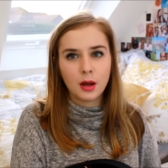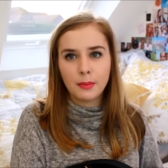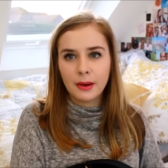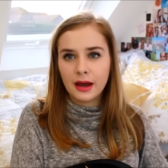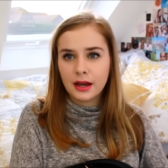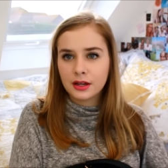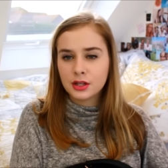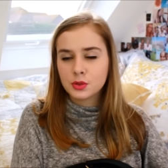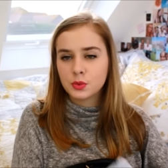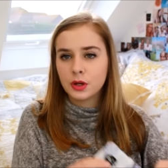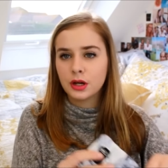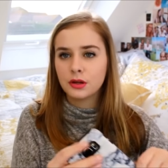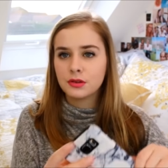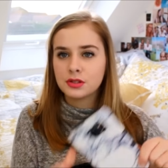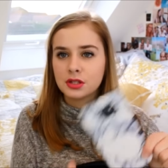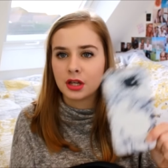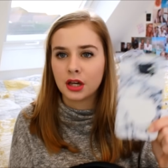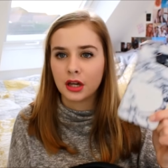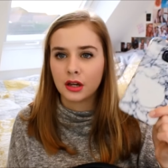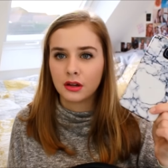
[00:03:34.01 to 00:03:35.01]
bag as well,
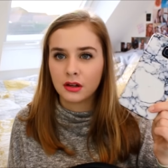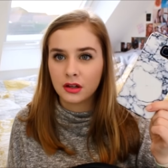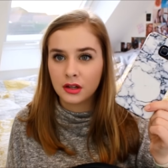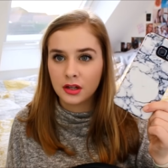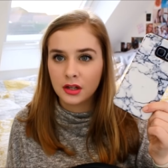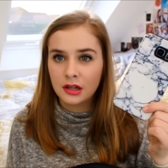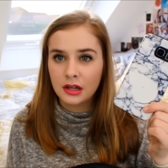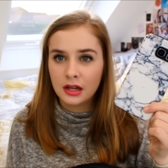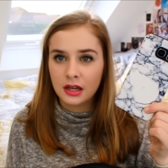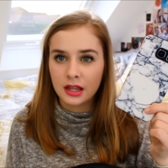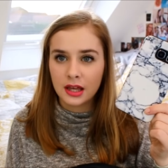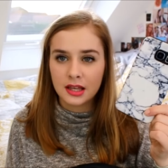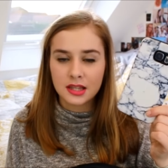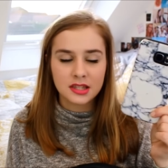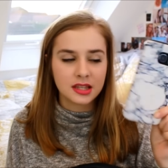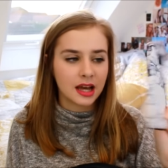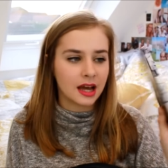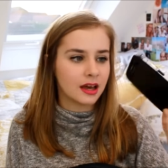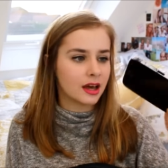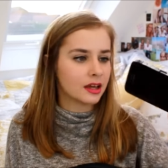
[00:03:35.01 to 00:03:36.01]
so that's
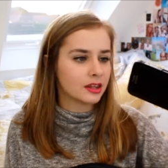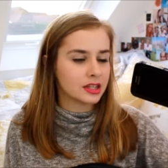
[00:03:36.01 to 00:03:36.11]
that.